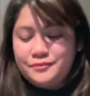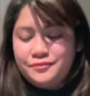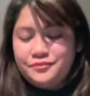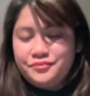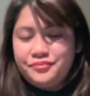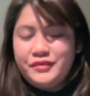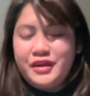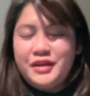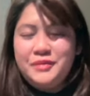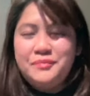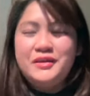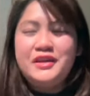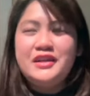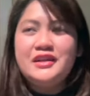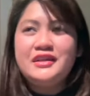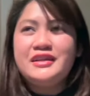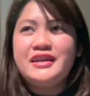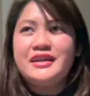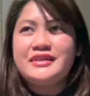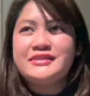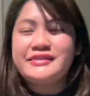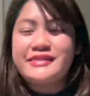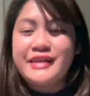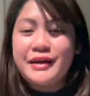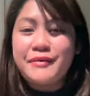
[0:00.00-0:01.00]
Maybe
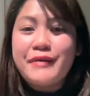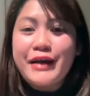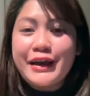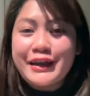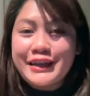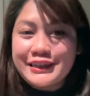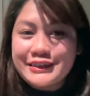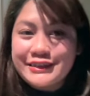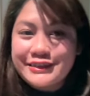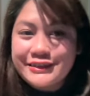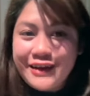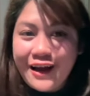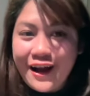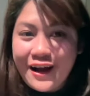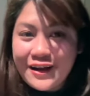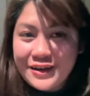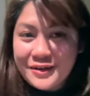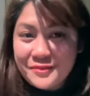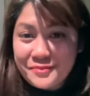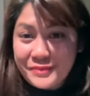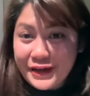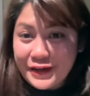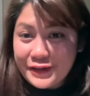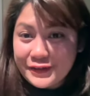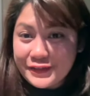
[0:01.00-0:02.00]
next time I can talk
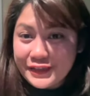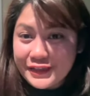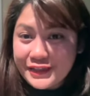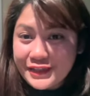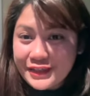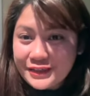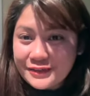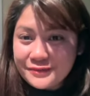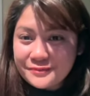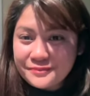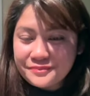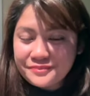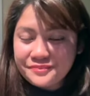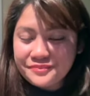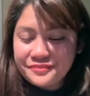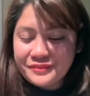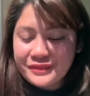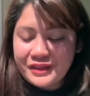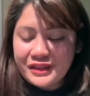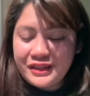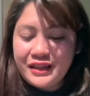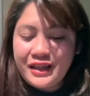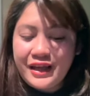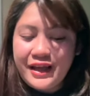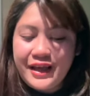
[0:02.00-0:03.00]
about it.
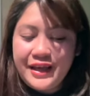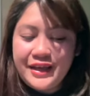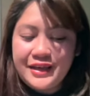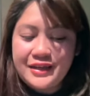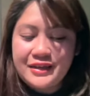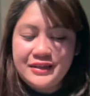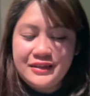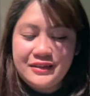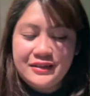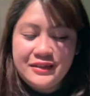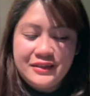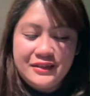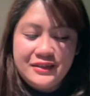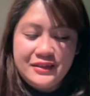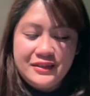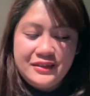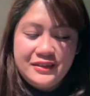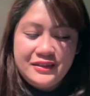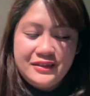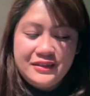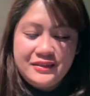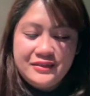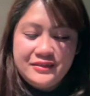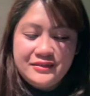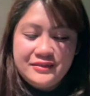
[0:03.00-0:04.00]
Like,
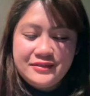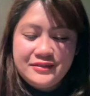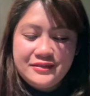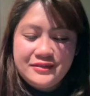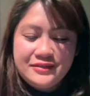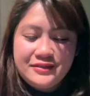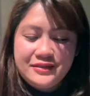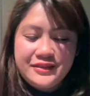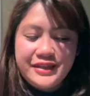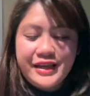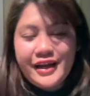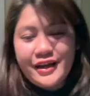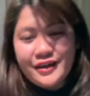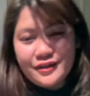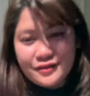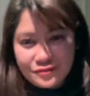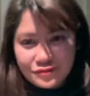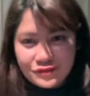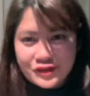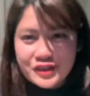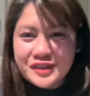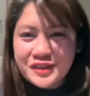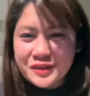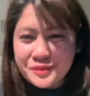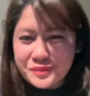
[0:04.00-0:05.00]
yeah,
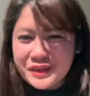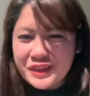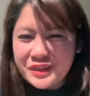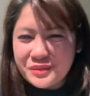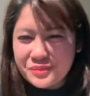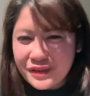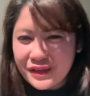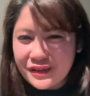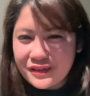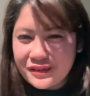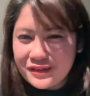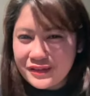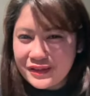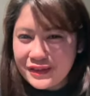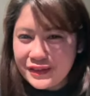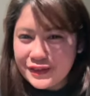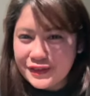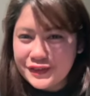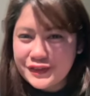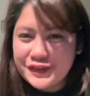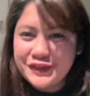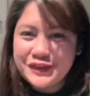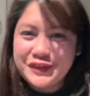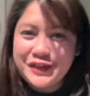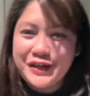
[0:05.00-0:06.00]
just minimal
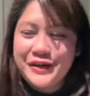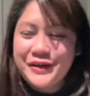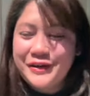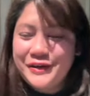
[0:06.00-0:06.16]
things.